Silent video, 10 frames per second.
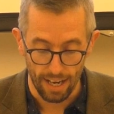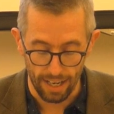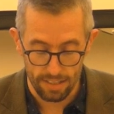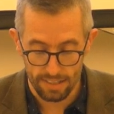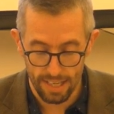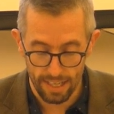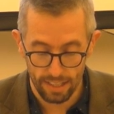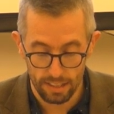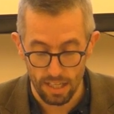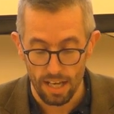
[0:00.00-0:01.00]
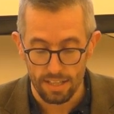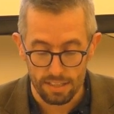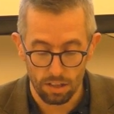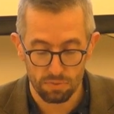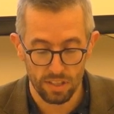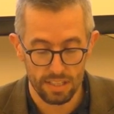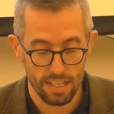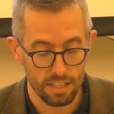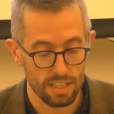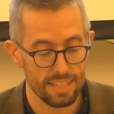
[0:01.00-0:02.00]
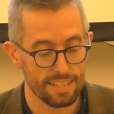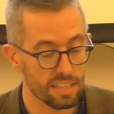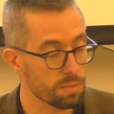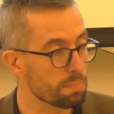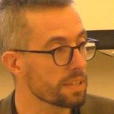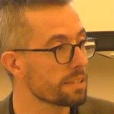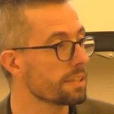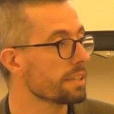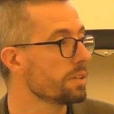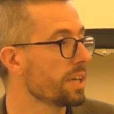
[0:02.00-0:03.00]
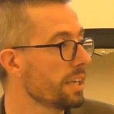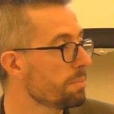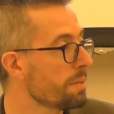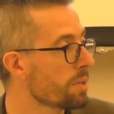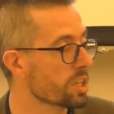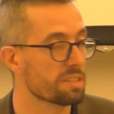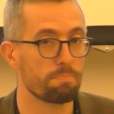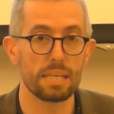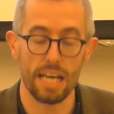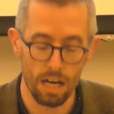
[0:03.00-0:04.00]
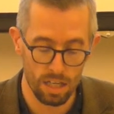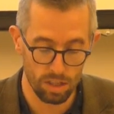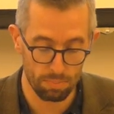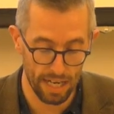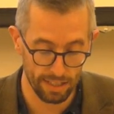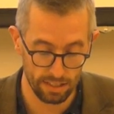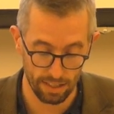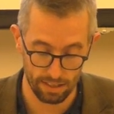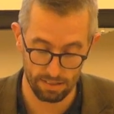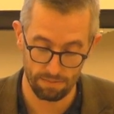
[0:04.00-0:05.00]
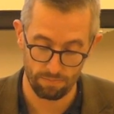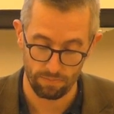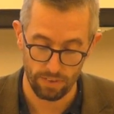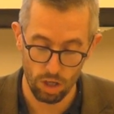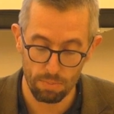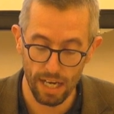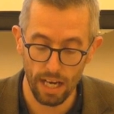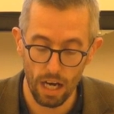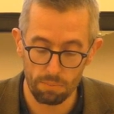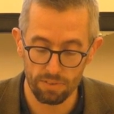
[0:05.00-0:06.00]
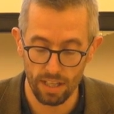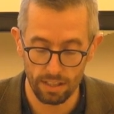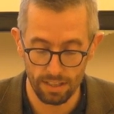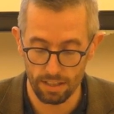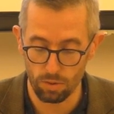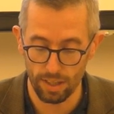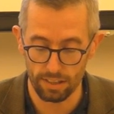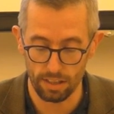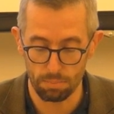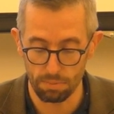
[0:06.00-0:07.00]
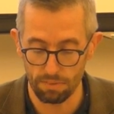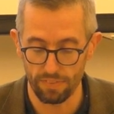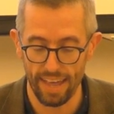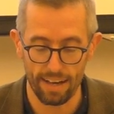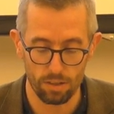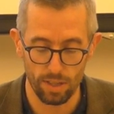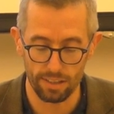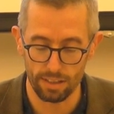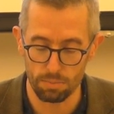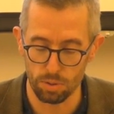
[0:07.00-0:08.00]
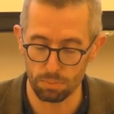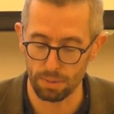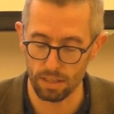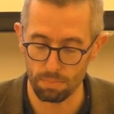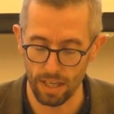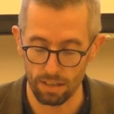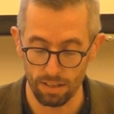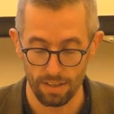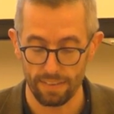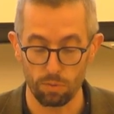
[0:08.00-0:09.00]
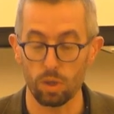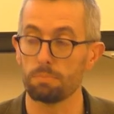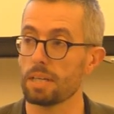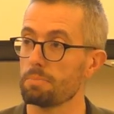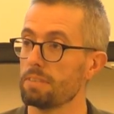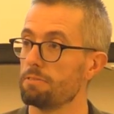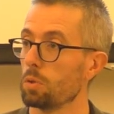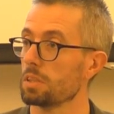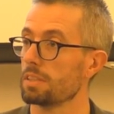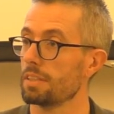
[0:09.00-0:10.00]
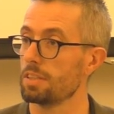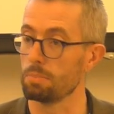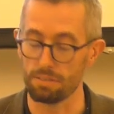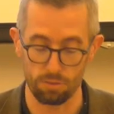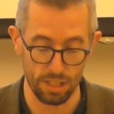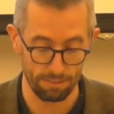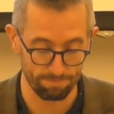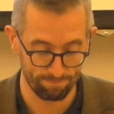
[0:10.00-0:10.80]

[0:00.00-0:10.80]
And second, self realization is explicitly located by Marx beyond politics, thereby obviating the great that great liberal bugbear that one might be forced to be free.